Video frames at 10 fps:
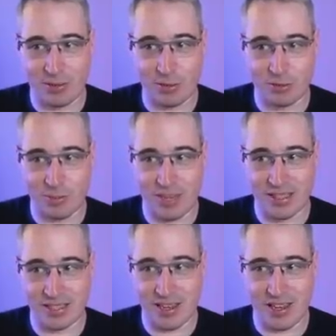it grows from
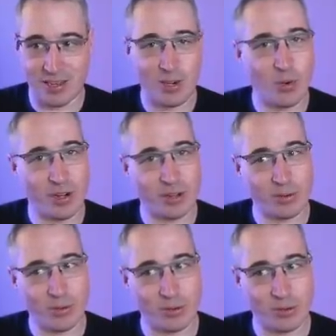that side, or
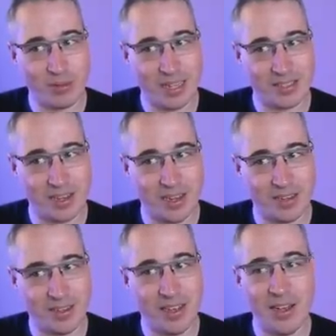it grows from that
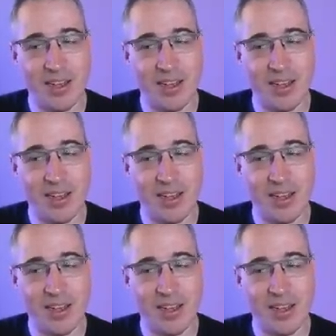side.